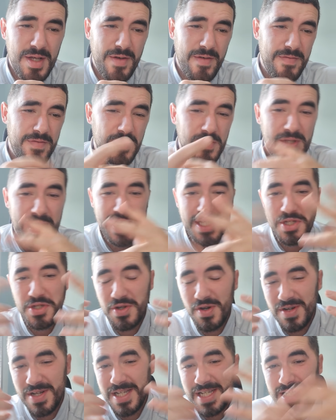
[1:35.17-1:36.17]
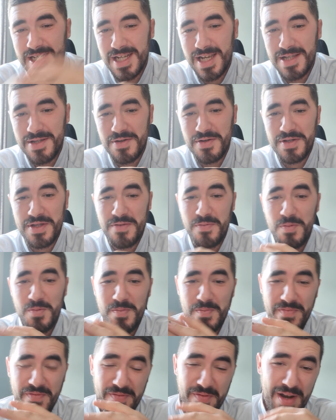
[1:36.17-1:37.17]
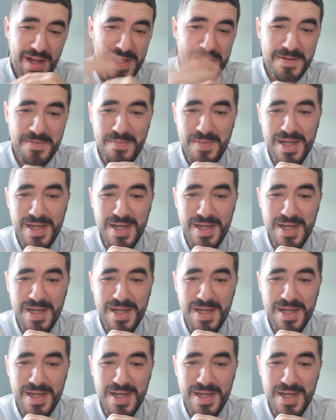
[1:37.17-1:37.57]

few things Johnny said, or the random